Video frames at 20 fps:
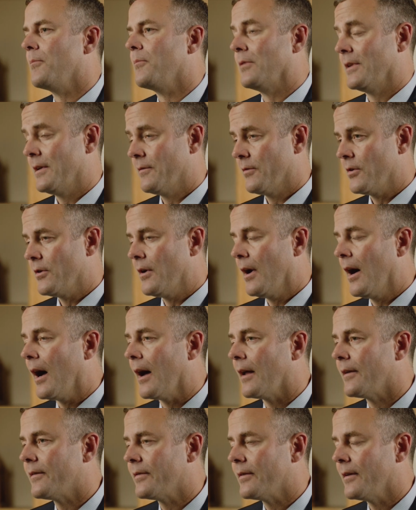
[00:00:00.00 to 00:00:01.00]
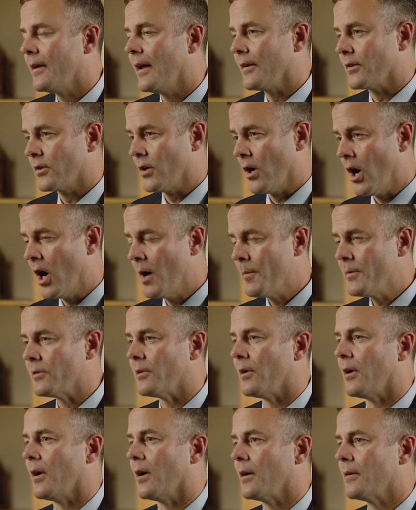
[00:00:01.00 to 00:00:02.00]
Believe it or not, at common
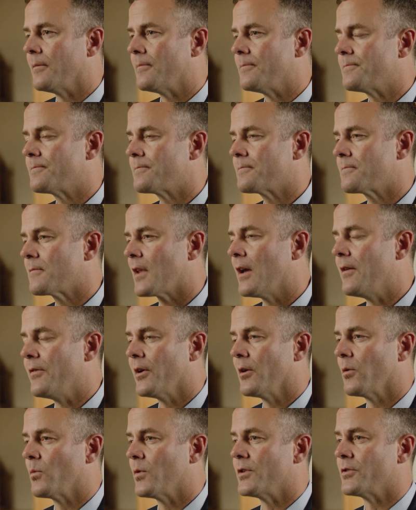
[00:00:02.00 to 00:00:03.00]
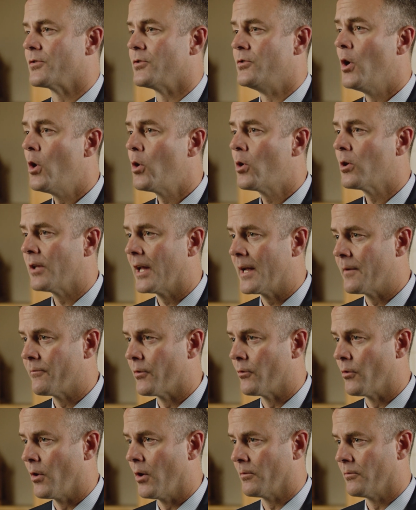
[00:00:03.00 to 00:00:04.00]
law, there was no claim
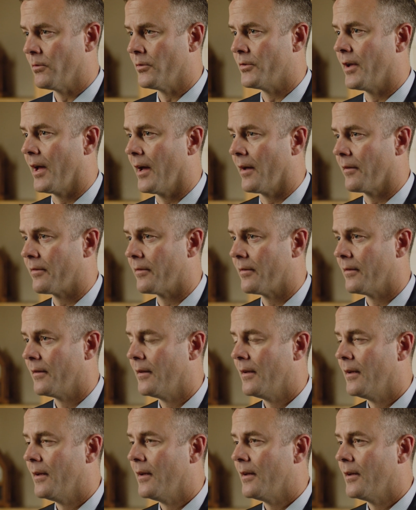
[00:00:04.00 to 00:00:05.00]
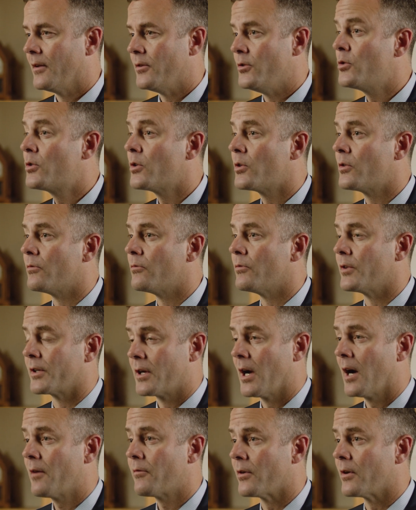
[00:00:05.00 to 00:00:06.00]
for wrongful death. You could
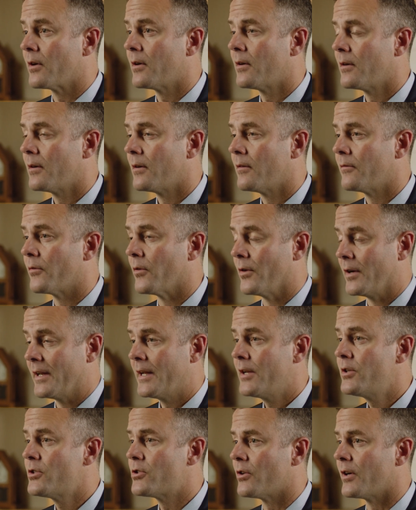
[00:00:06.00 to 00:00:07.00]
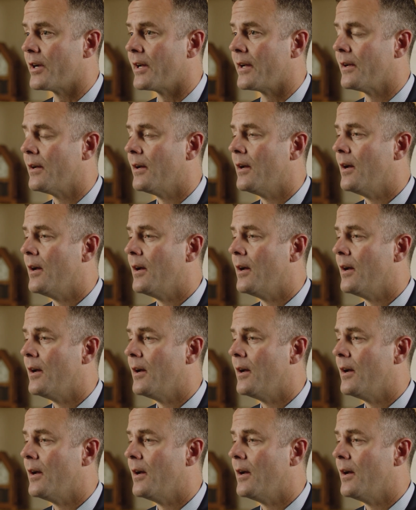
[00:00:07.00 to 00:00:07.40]
recover for an injury,